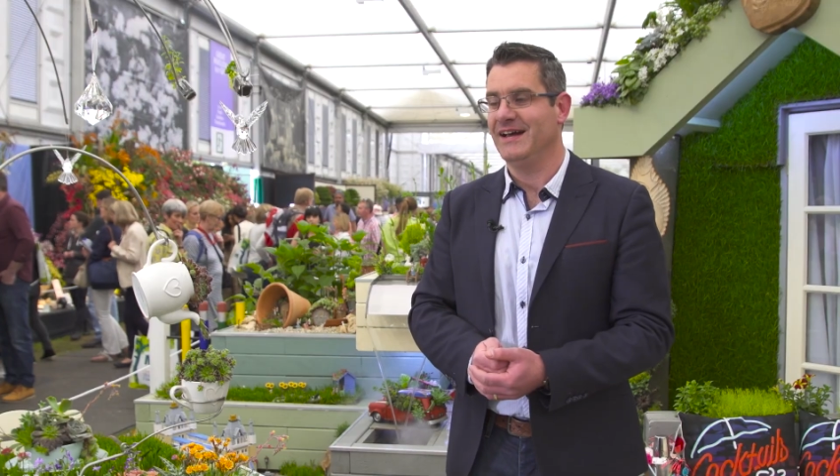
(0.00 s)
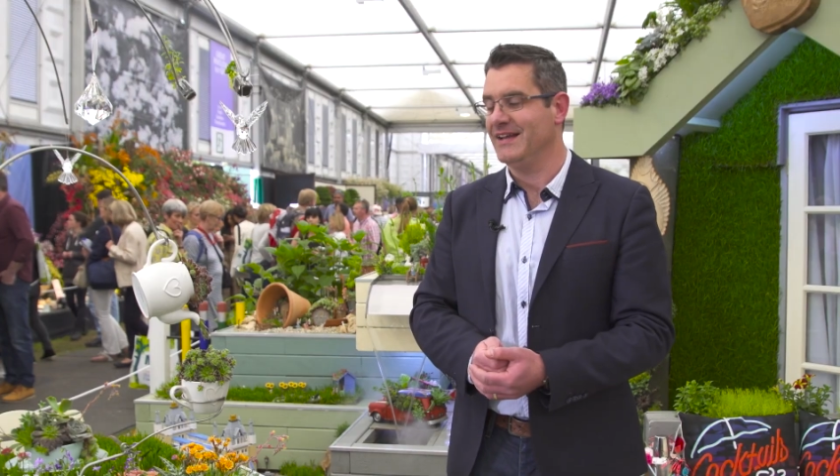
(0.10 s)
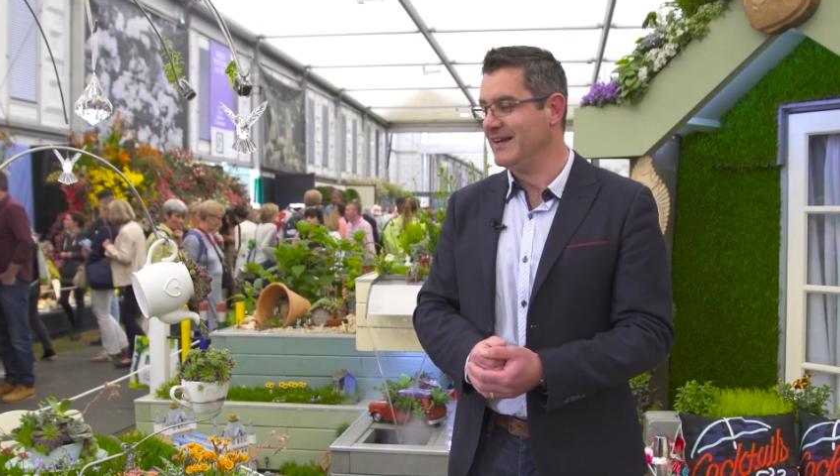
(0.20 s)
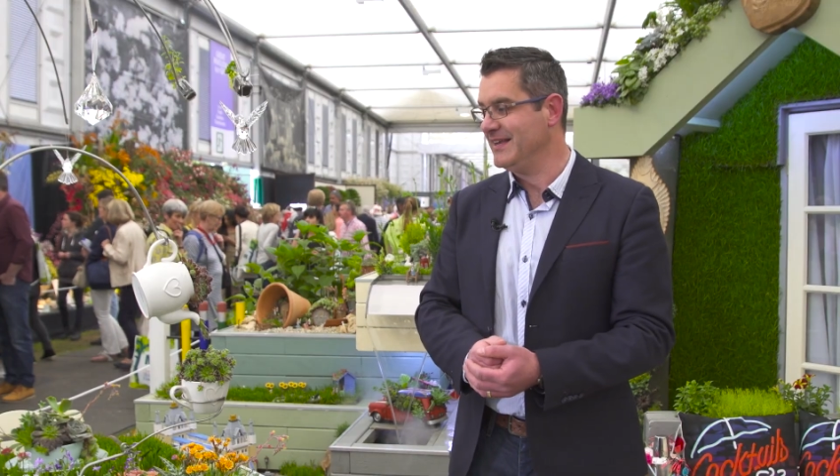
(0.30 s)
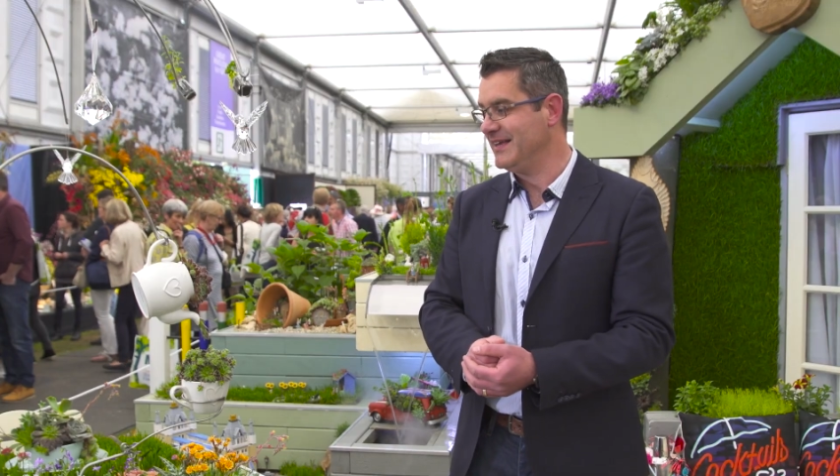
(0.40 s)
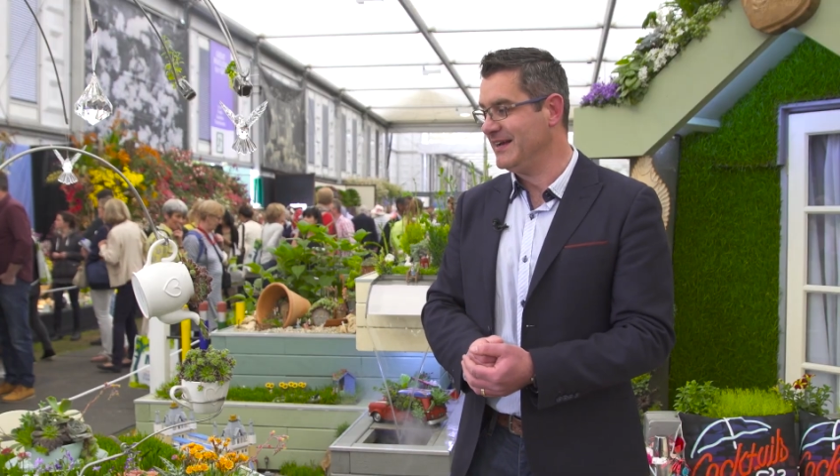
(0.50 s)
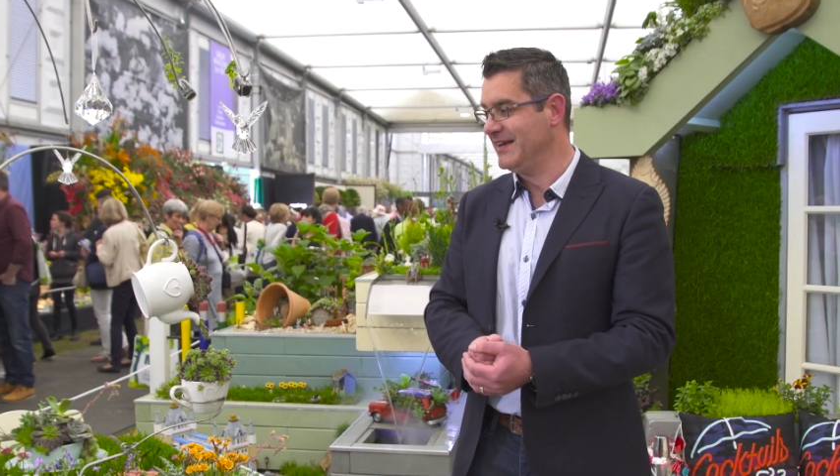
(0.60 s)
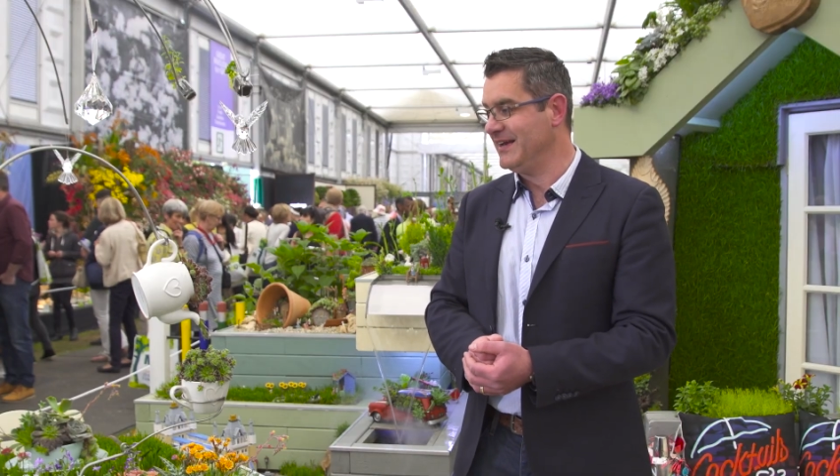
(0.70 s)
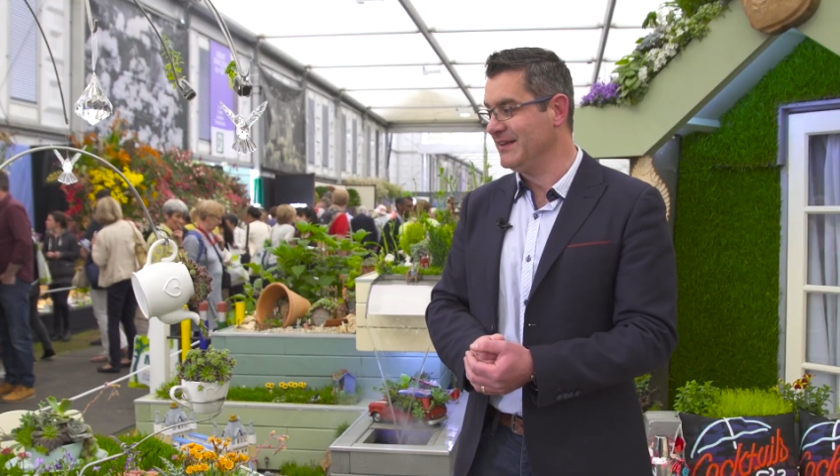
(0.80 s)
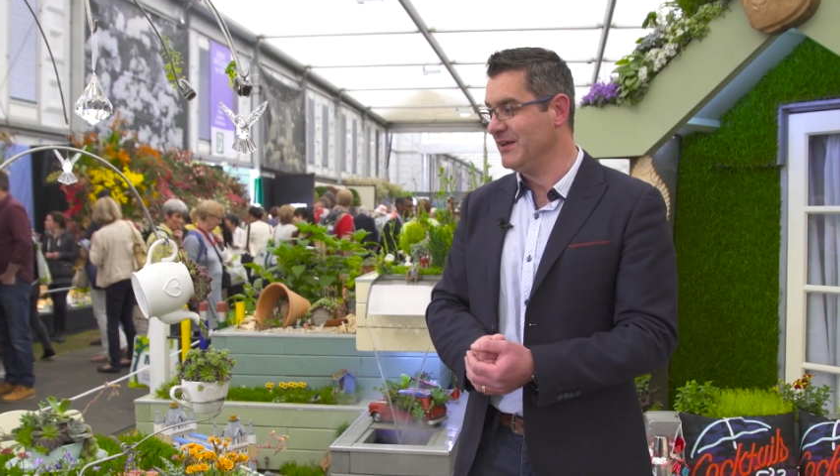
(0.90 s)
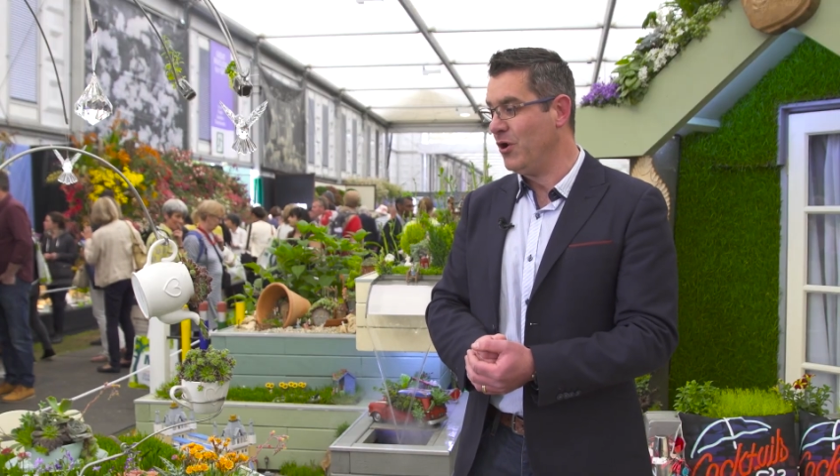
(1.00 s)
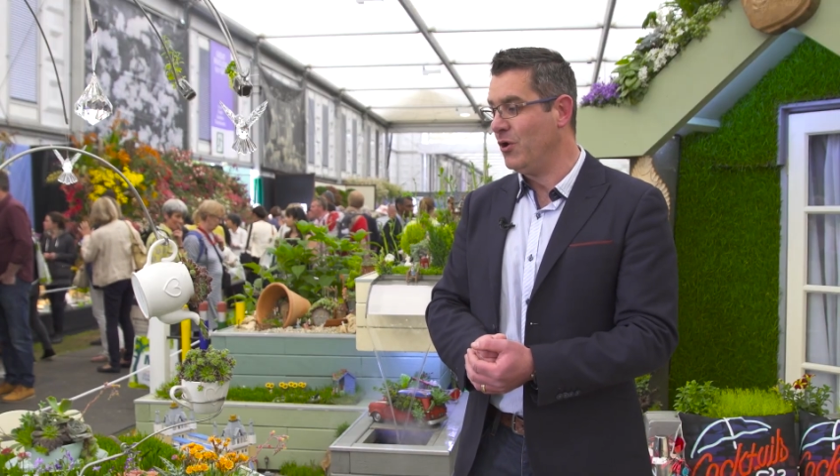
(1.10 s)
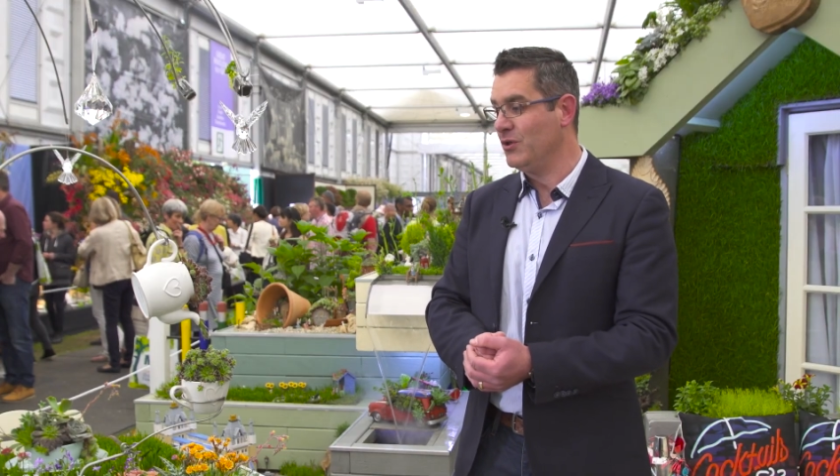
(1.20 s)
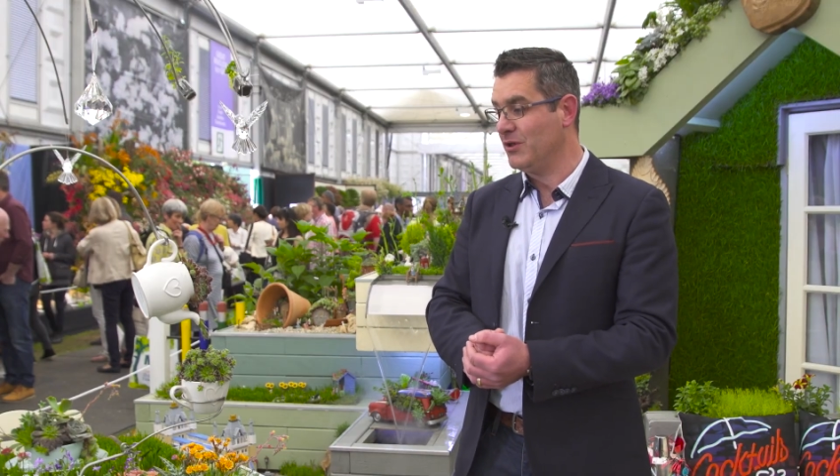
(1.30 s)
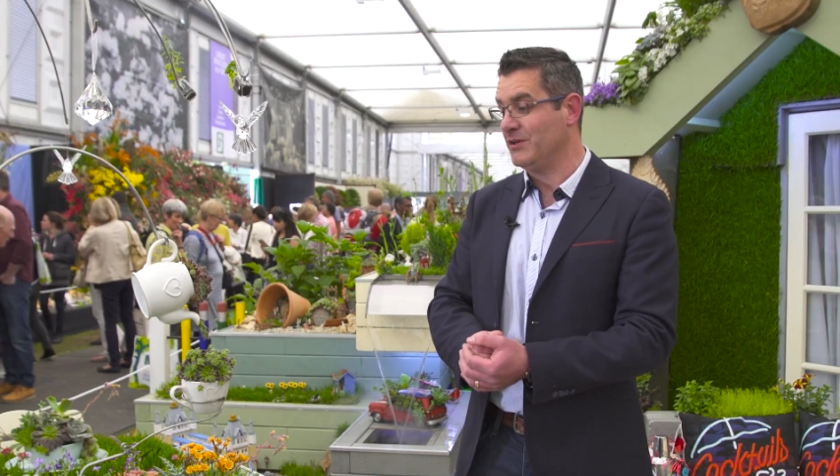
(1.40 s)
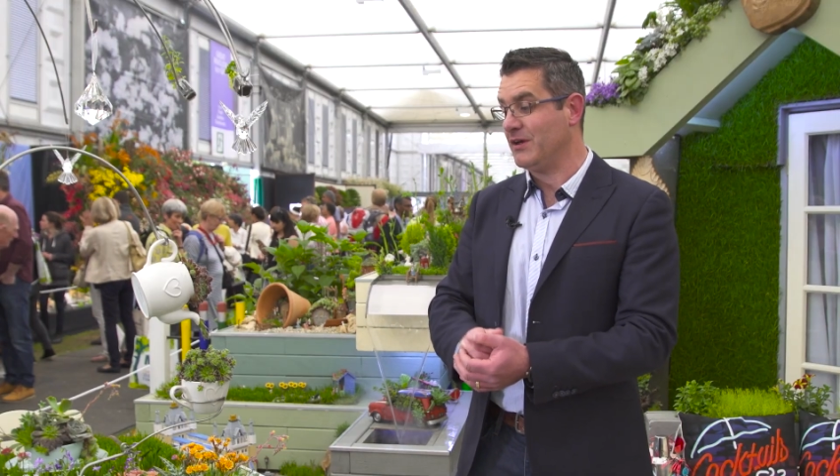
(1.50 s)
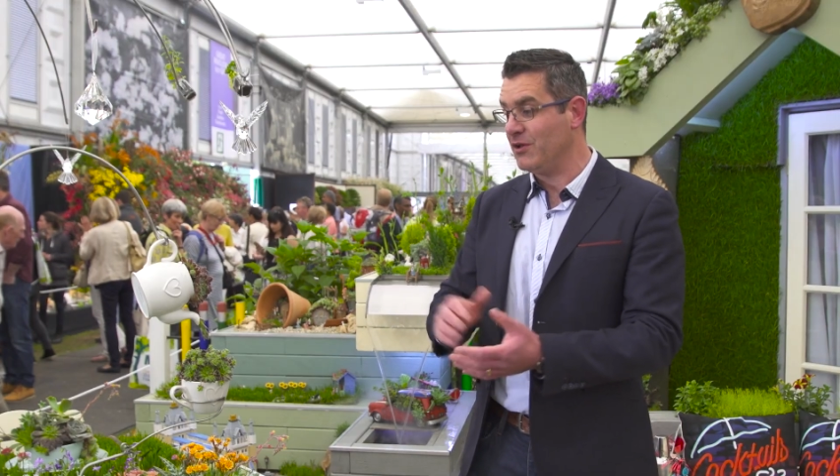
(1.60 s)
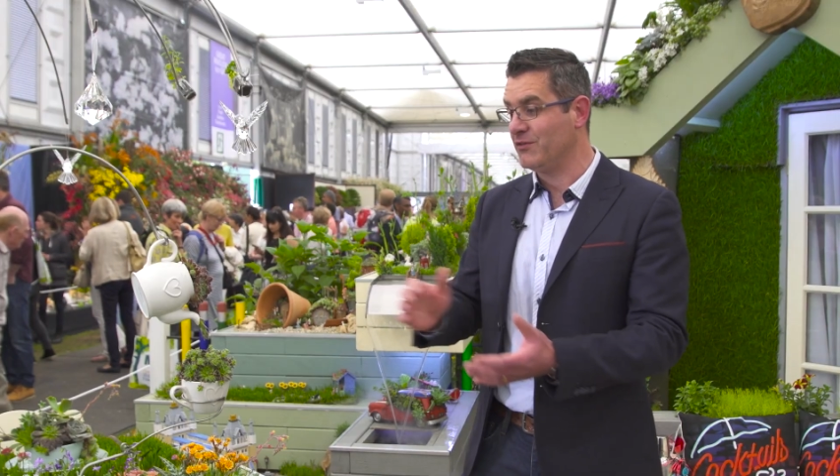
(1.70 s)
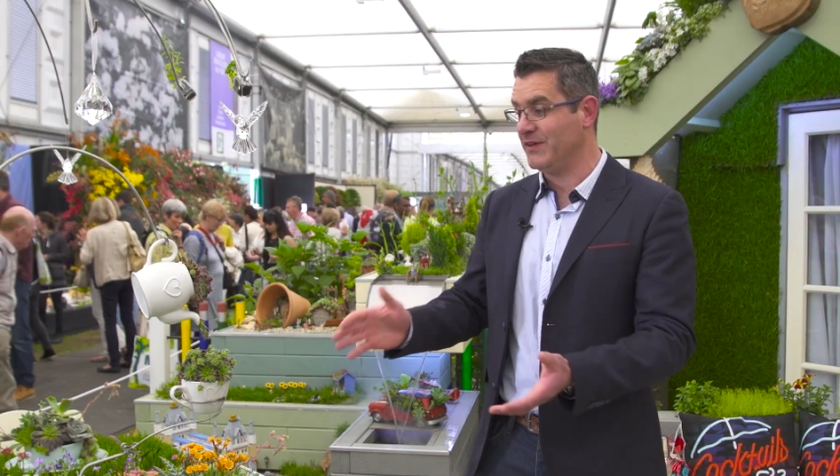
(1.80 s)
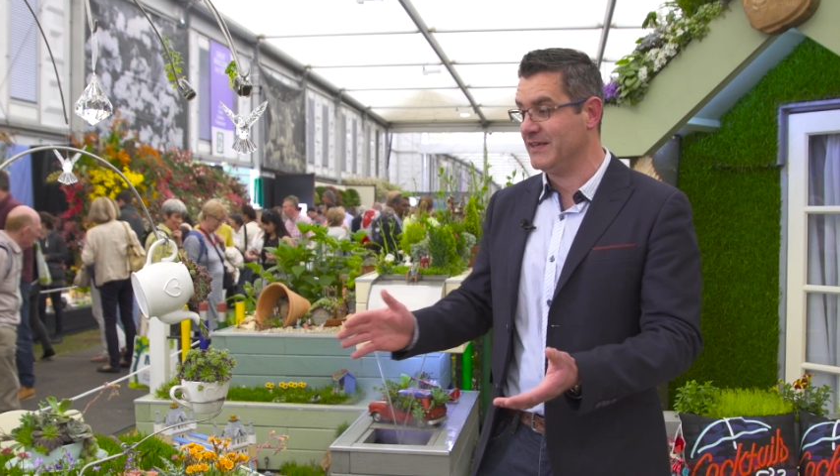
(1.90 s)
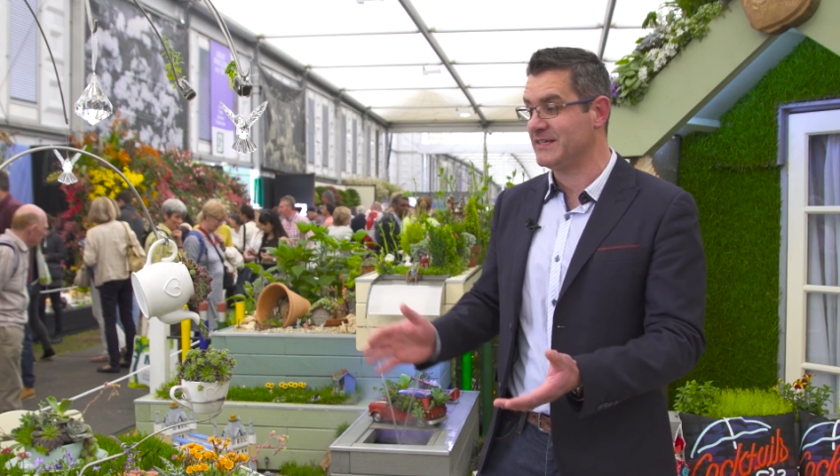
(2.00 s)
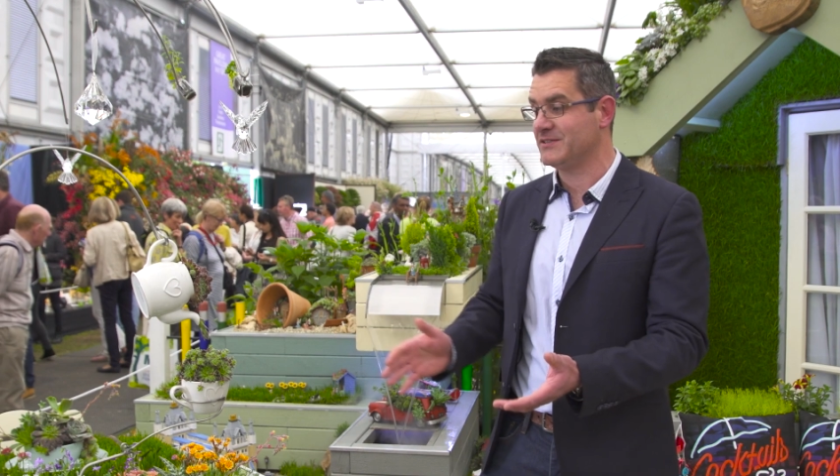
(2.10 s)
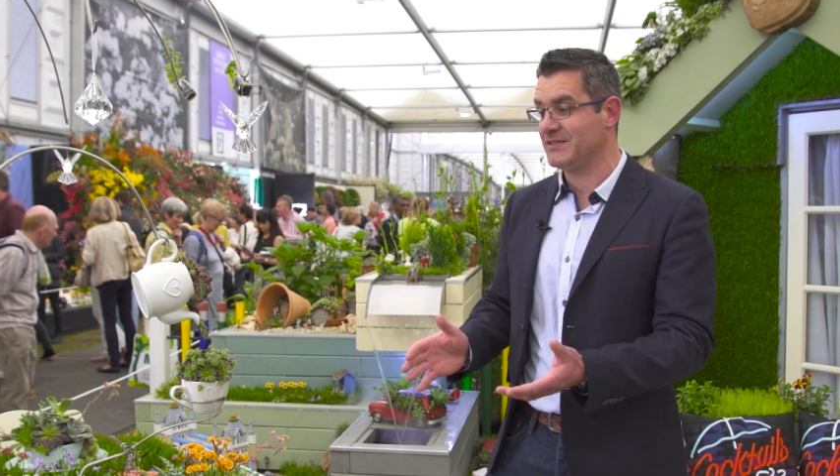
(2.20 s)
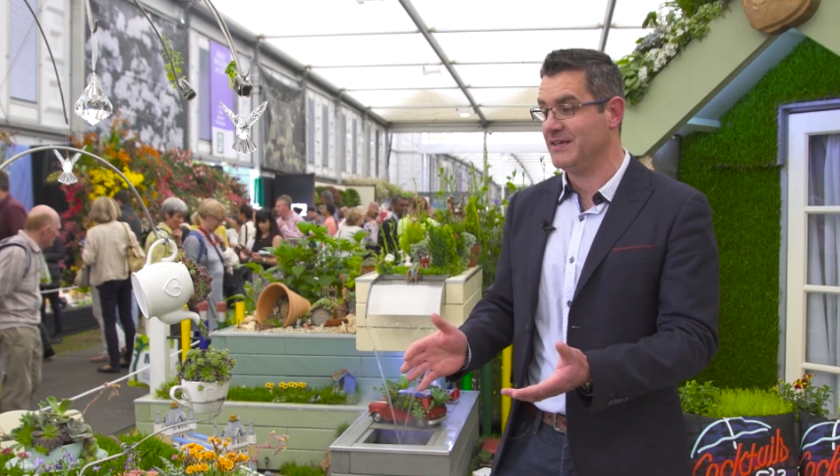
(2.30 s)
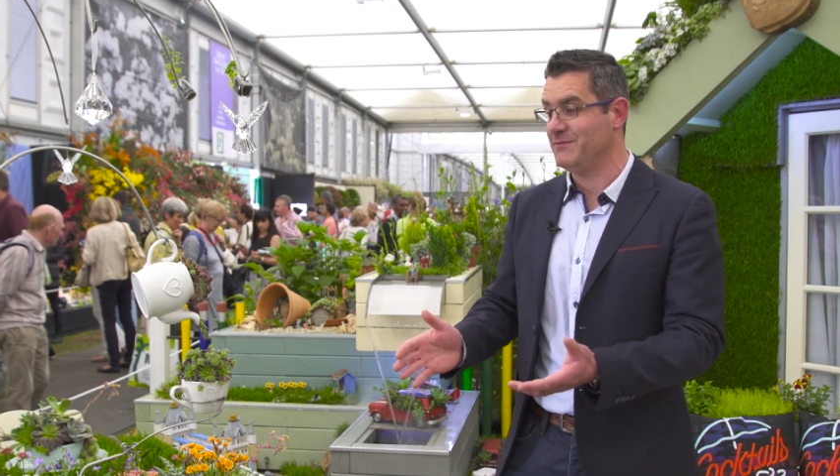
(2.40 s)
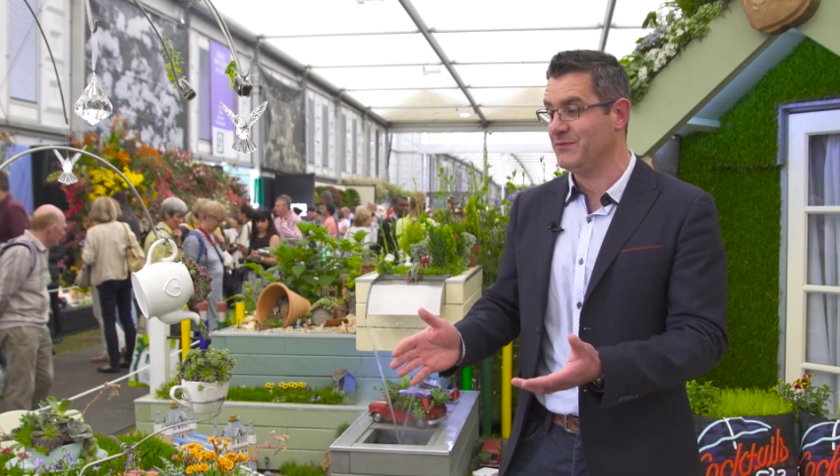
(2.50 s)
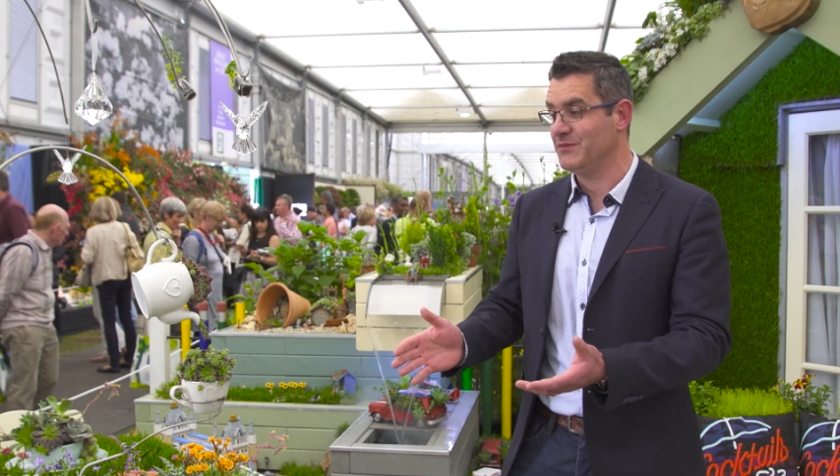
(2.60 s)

and, and all, all, all of it is actually